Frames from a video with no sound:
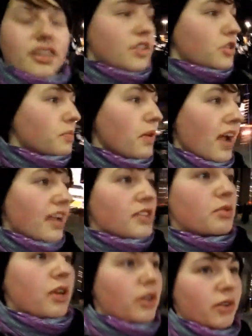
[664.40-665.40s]
Surprise,
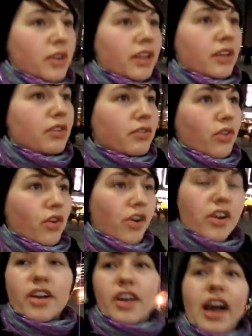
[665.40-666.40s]
we're looking for
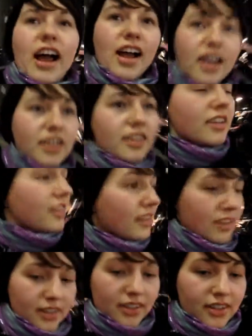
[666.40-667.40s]
a
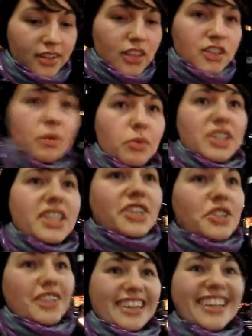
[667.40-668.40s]
subway
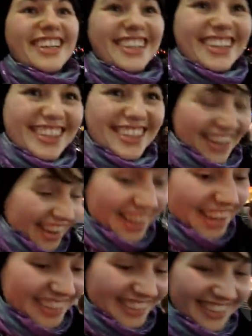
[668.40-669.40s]
station
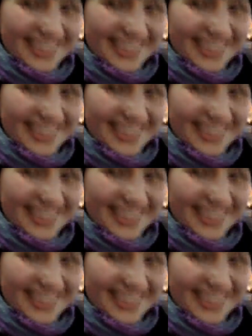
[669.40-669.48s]
again.